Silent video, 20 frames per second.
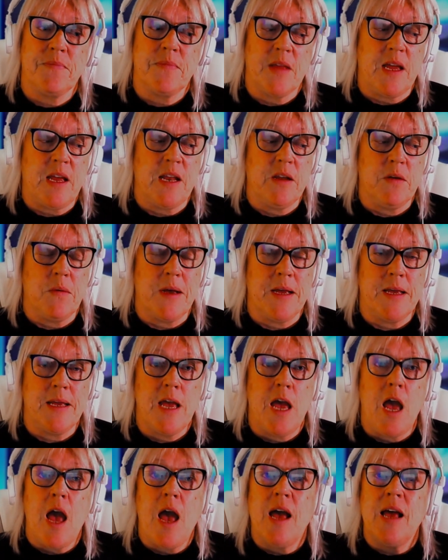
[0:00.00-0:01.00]
Anyway,
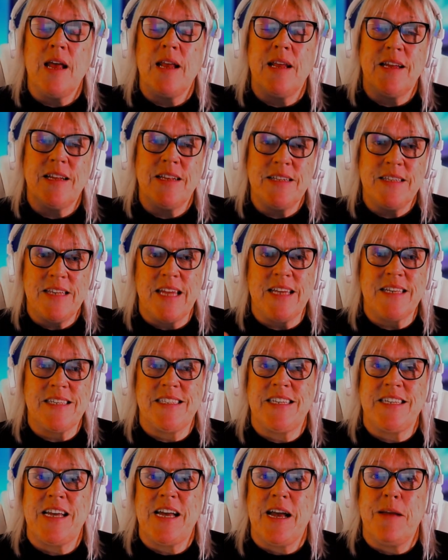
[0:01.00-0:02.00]
next
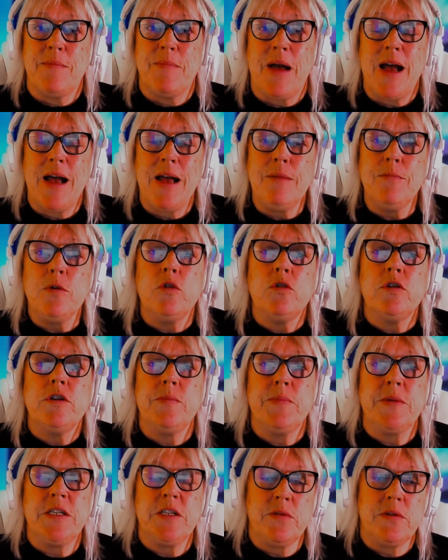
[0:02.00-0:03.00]
time I'm going to
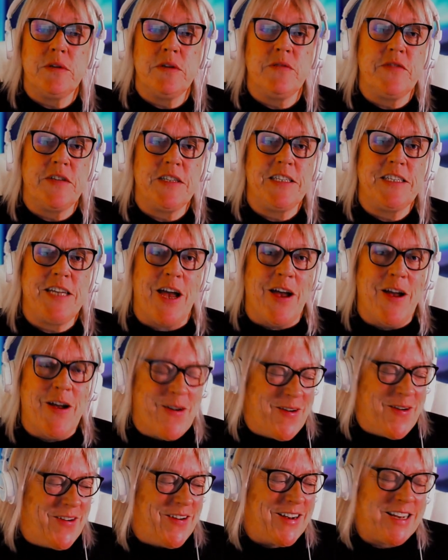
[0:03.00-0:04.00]
be doing a video
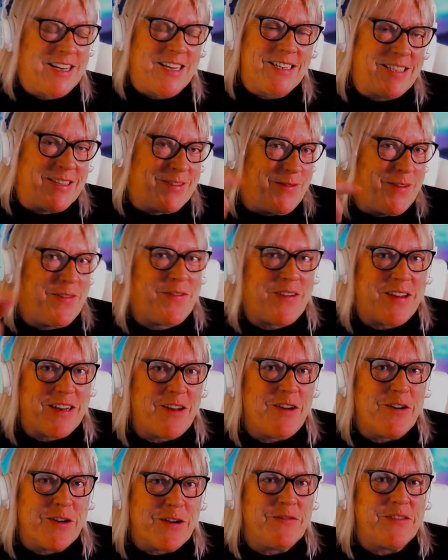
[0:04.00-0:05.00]
because we've had a
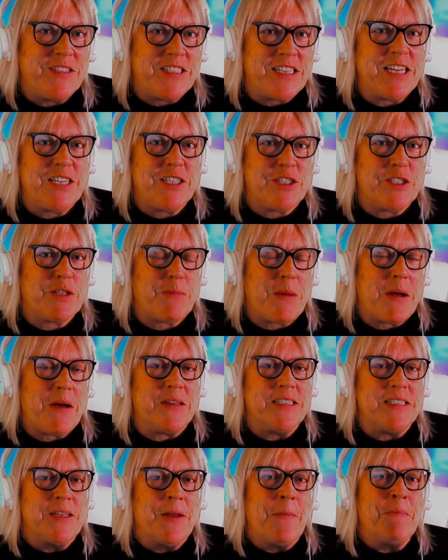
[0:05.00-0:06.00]
lot of conversations about this